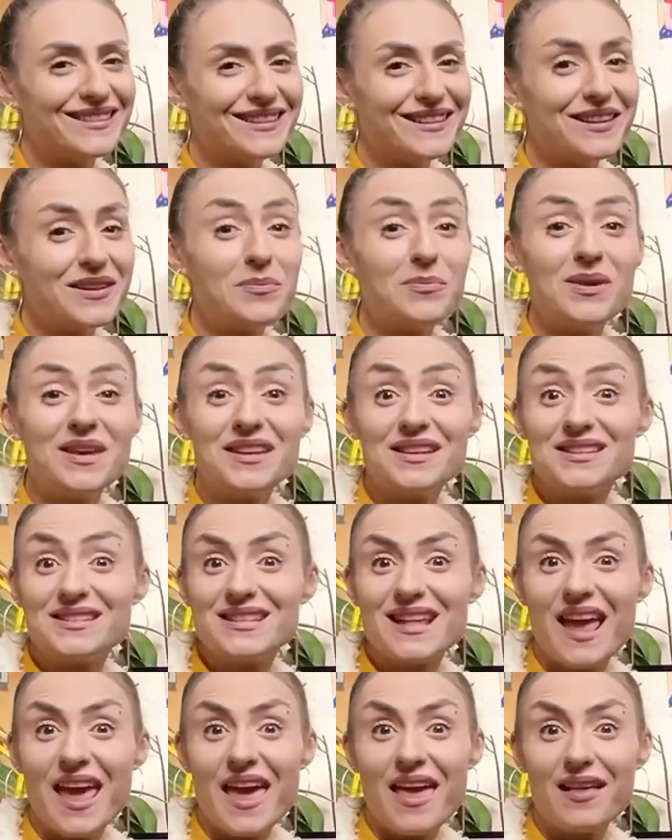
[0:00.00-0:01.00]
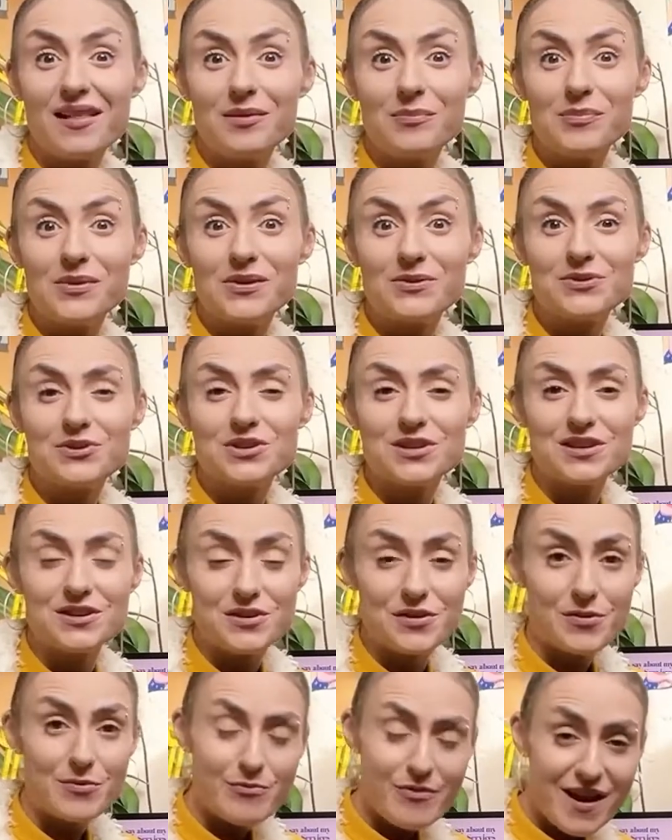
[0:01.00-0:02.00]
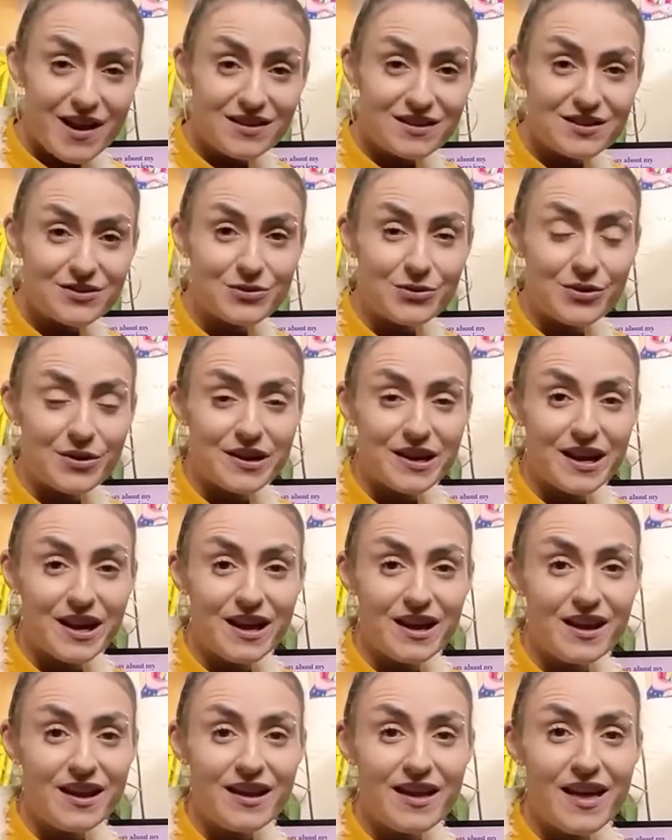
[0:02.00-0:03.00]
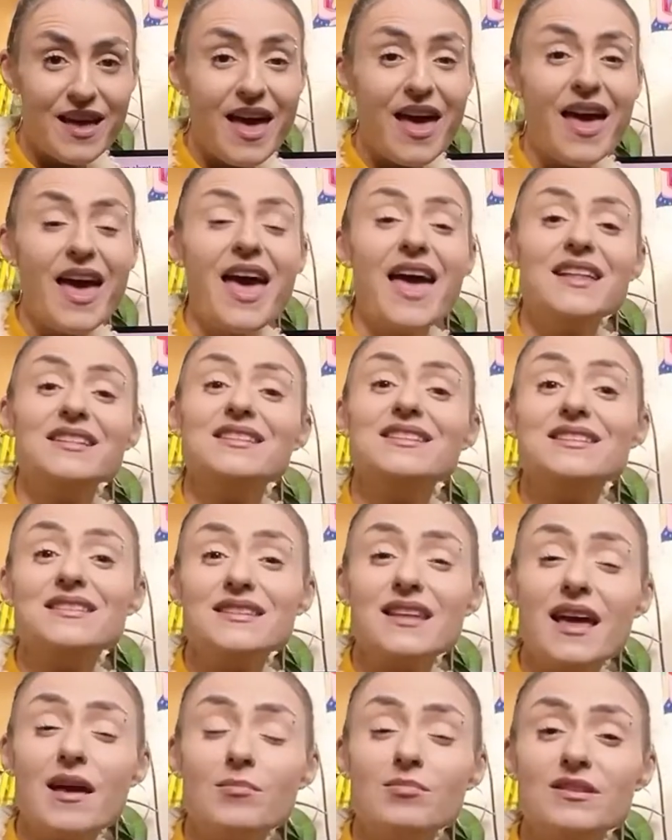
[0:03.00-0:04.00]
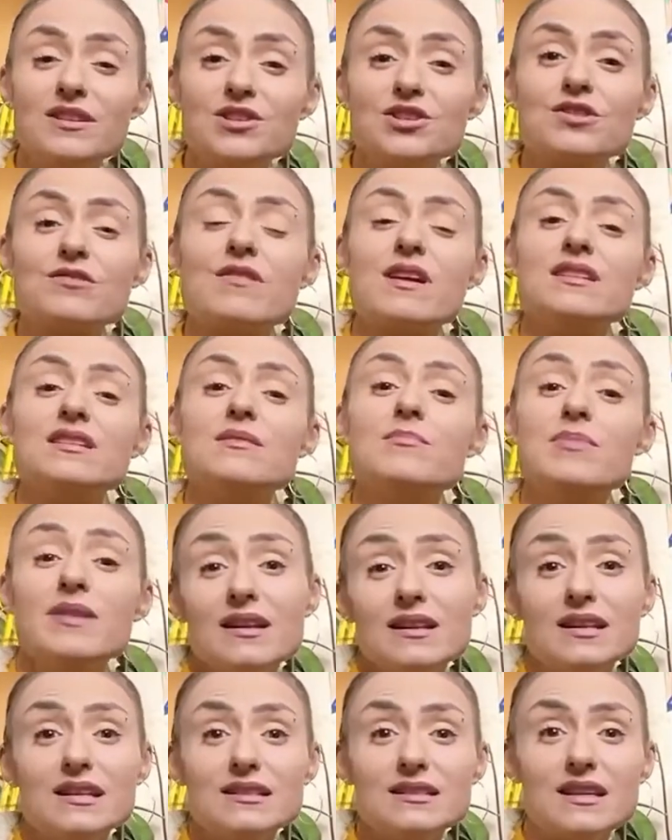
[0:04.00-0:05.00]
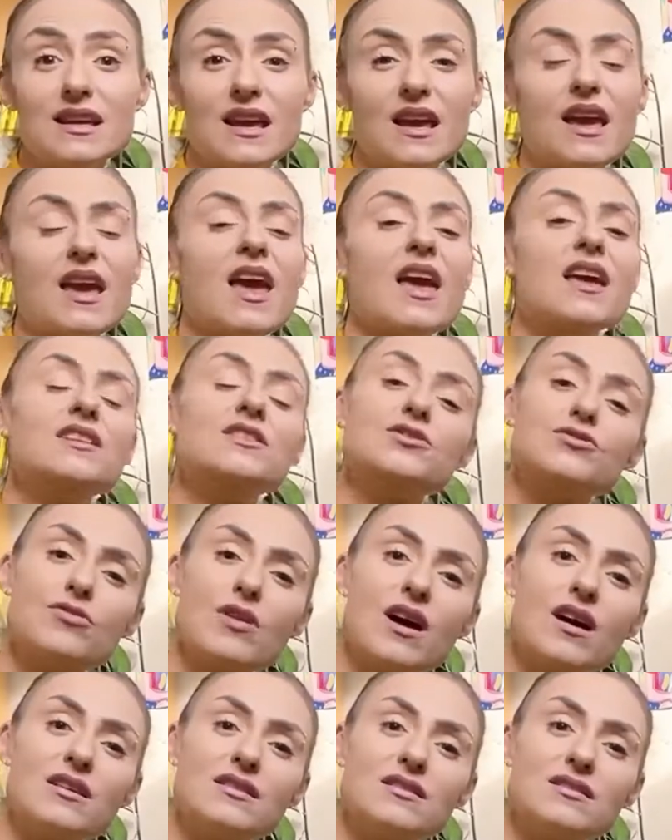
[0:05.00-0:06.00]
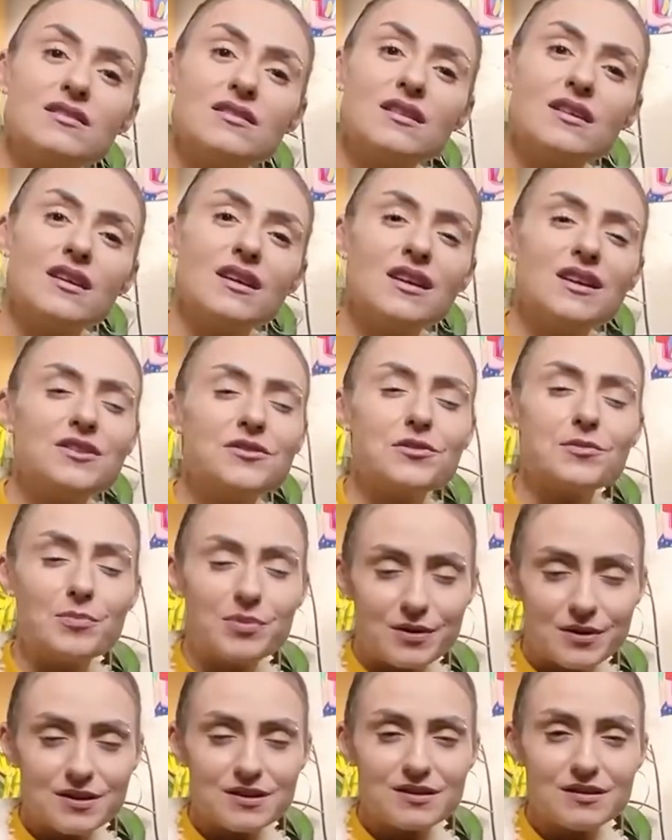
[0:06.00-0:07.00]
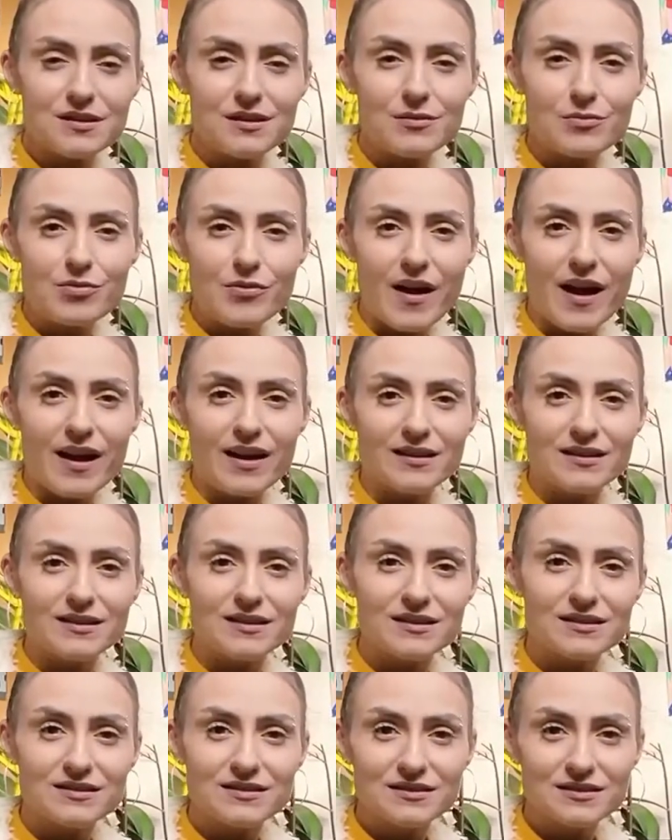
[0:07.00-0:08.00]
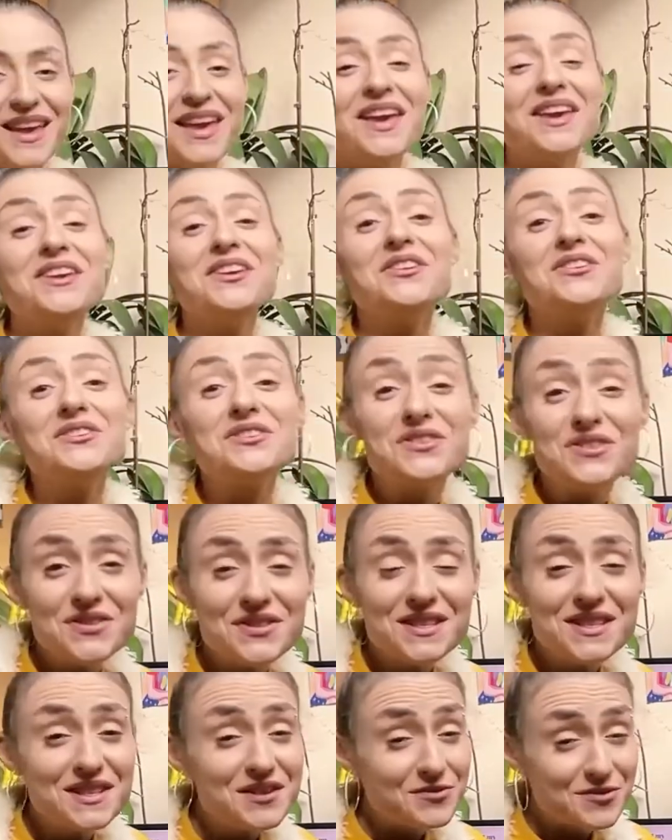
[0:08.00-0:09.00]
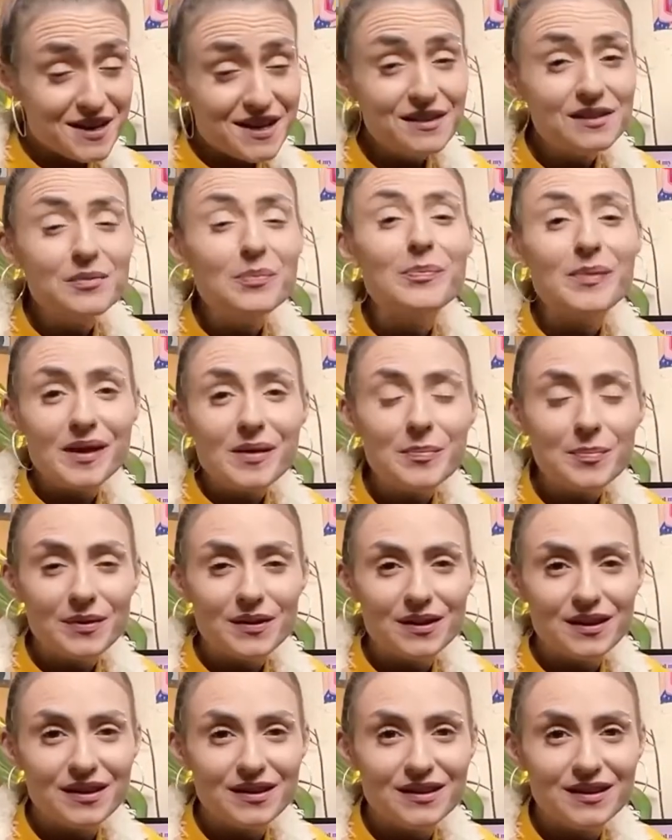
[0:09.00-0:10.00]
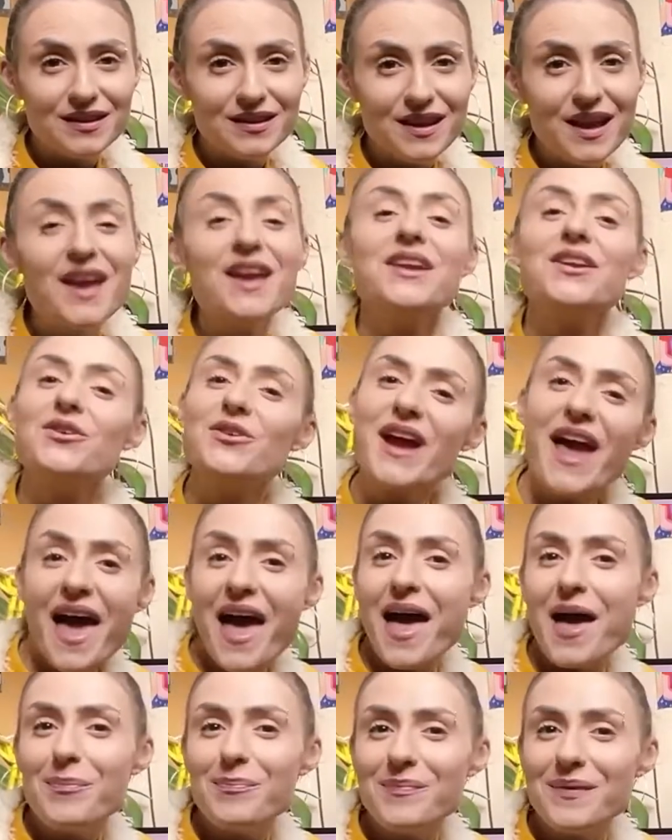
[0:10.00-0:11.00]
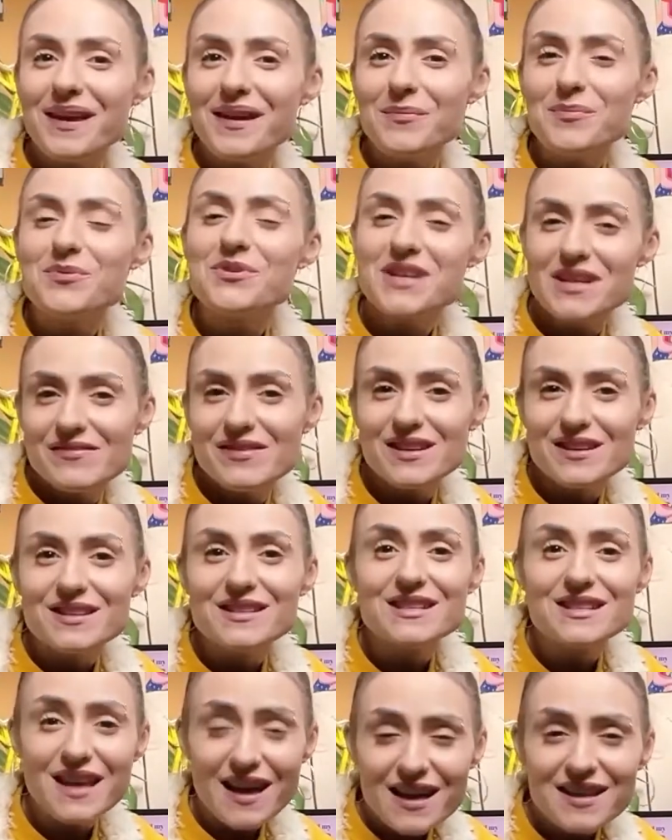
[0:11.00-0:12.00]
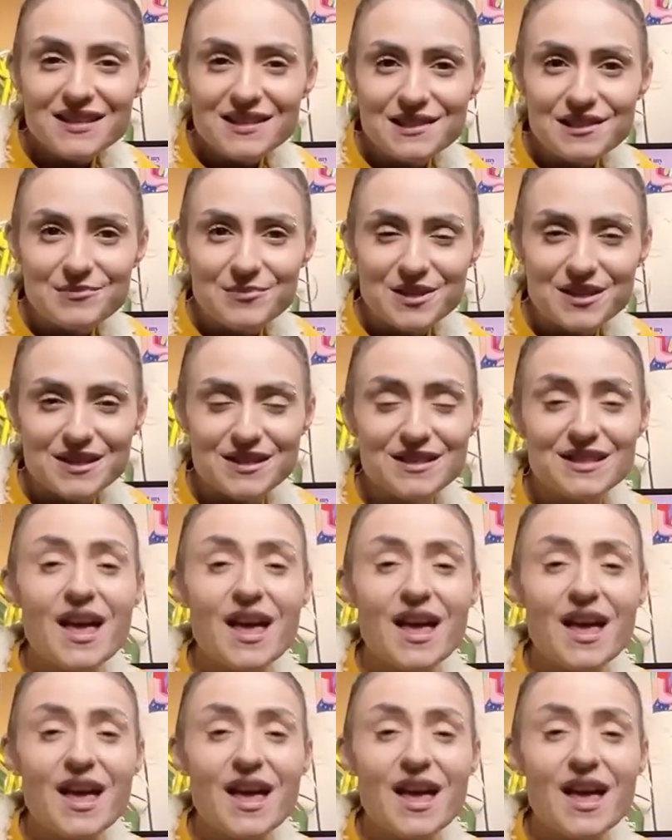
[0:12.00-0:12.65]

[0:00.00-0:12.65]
because they help you share your brand story and establish credibility and trust in your personal brand. You're using real people, your happy previous customers,